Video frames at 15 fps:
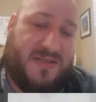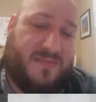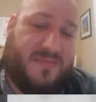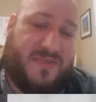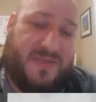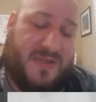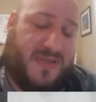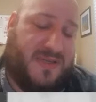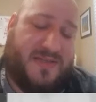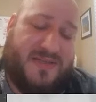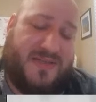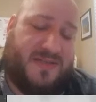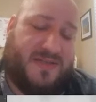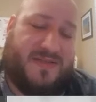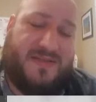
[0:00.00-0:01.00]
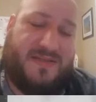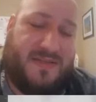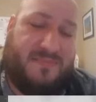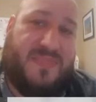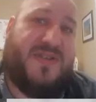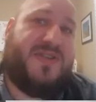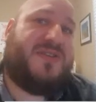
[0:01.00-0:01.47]
of the book. It's just
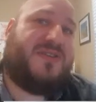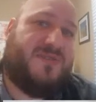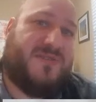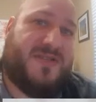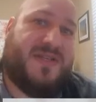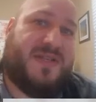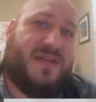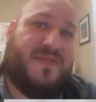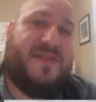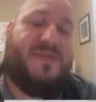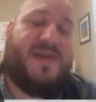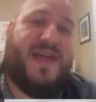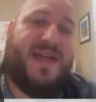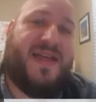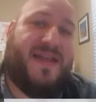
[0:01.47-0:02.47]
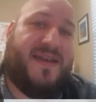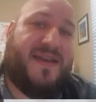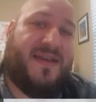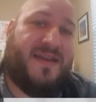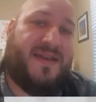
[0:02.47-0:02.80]
a bunch of cool stuff to be had